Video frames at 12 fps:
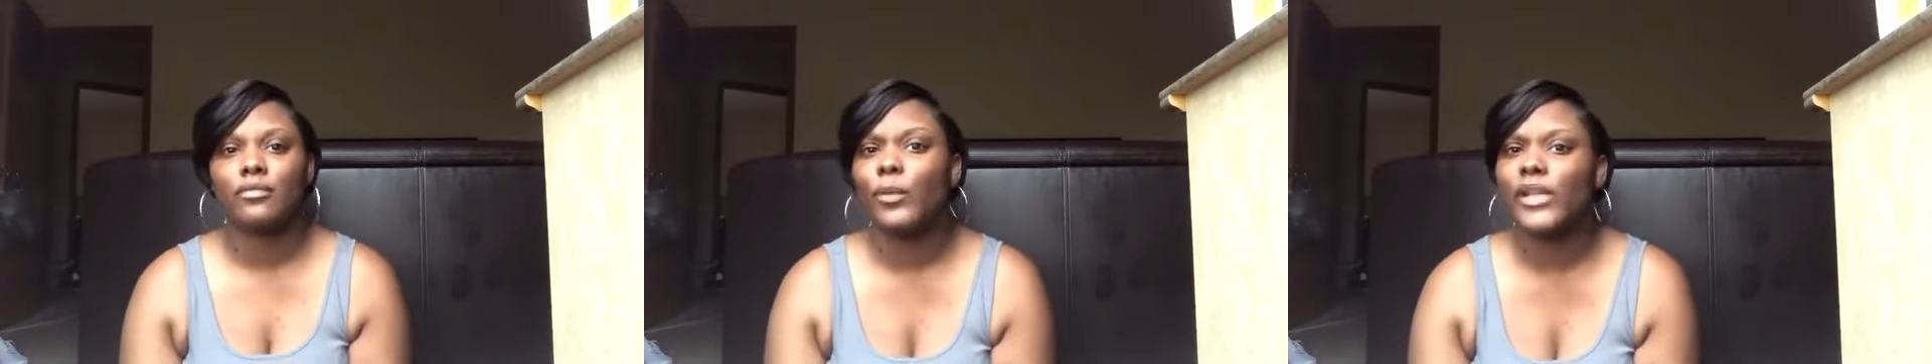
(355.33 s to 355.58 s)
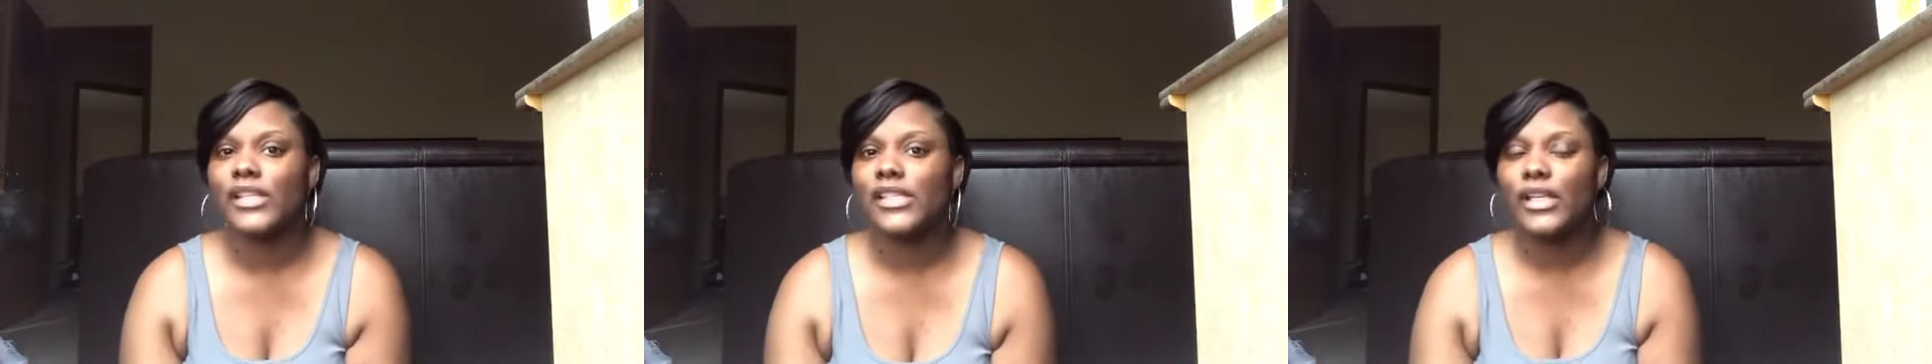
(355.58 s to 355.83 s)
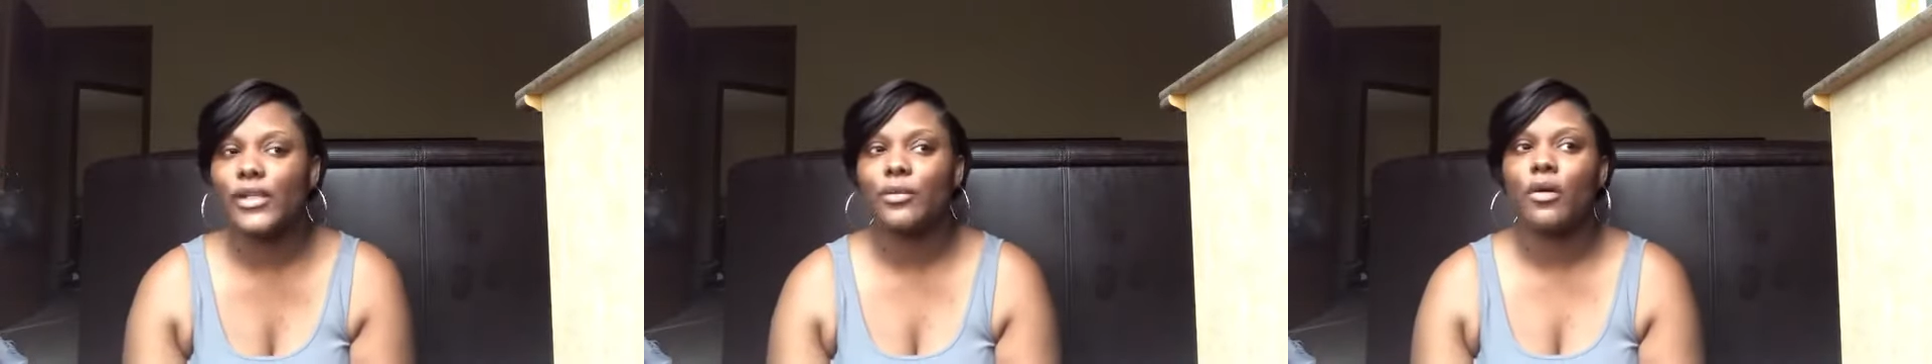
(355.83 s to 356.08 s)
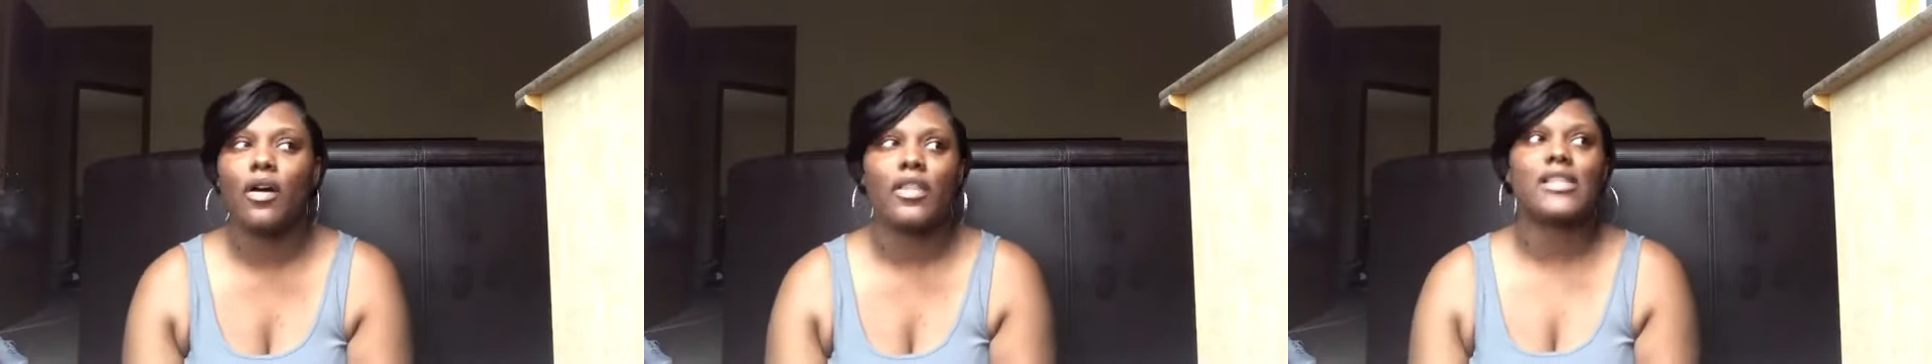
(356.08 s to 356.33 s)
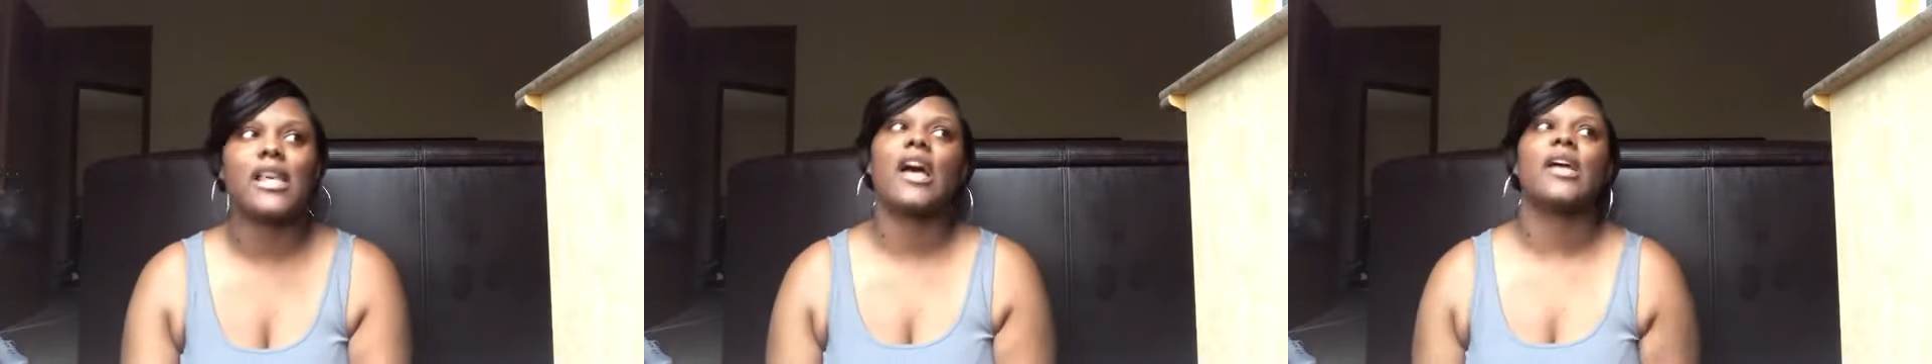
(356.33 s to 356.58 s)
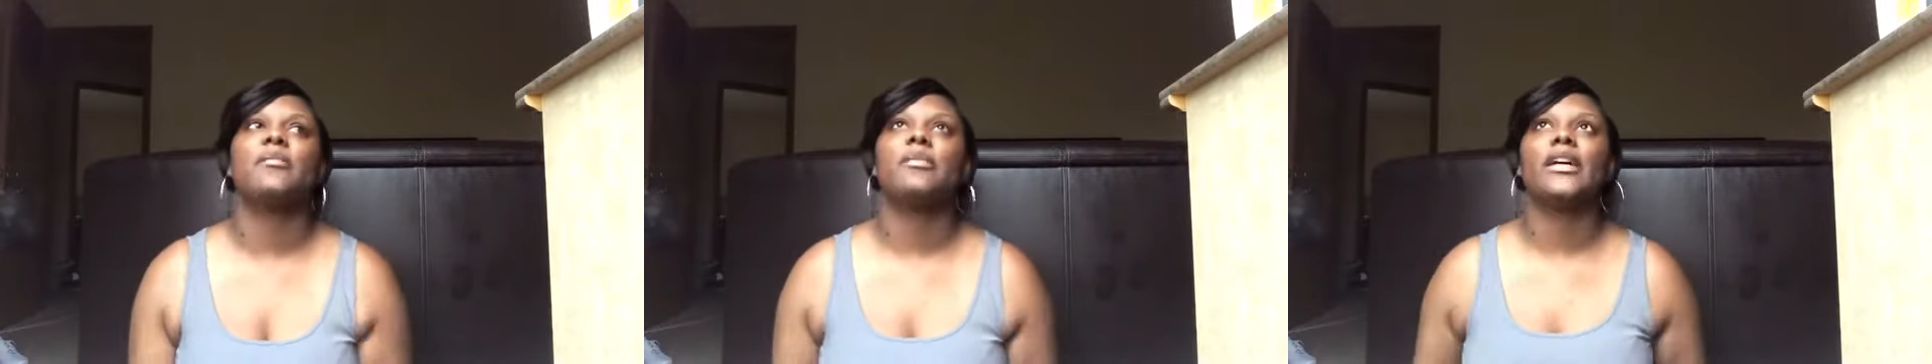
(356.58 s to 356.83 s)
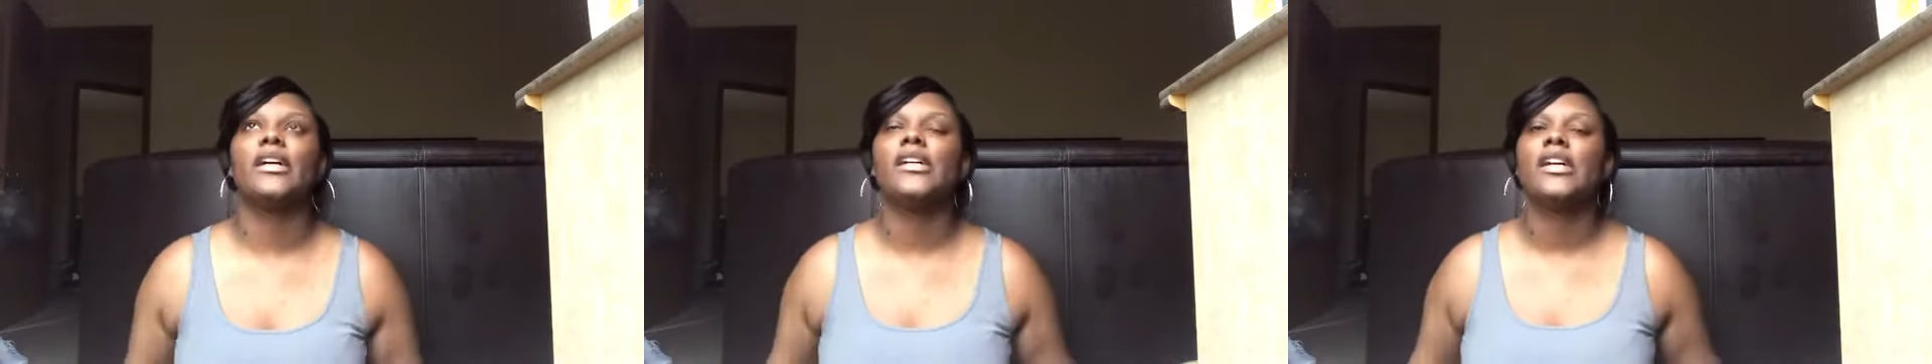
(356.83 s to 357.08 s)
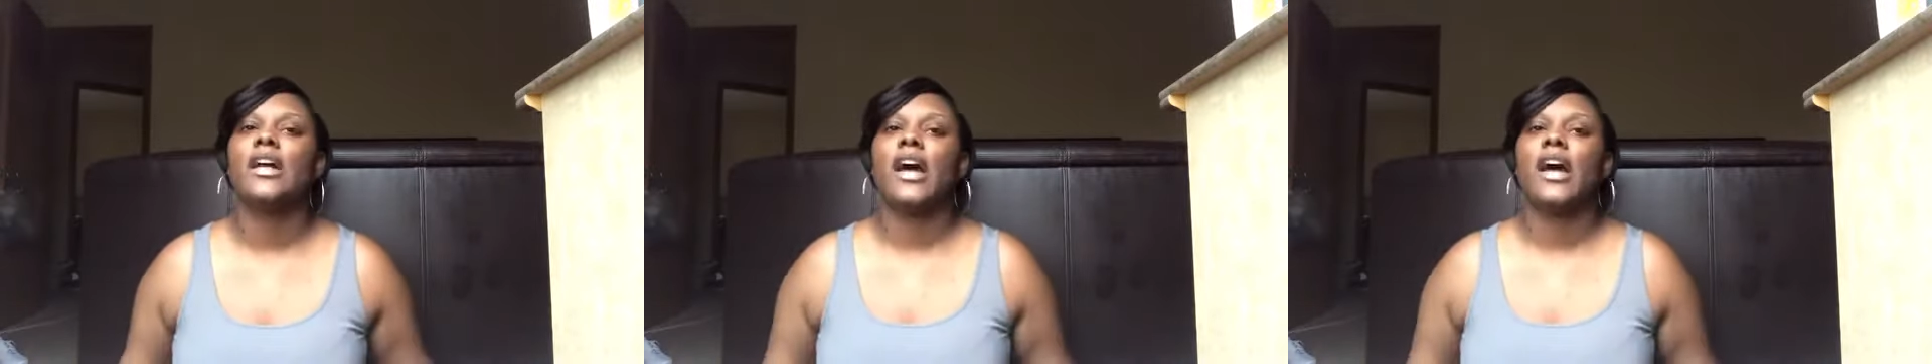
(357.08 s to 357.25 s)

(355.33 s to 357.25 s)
we see you all the time. But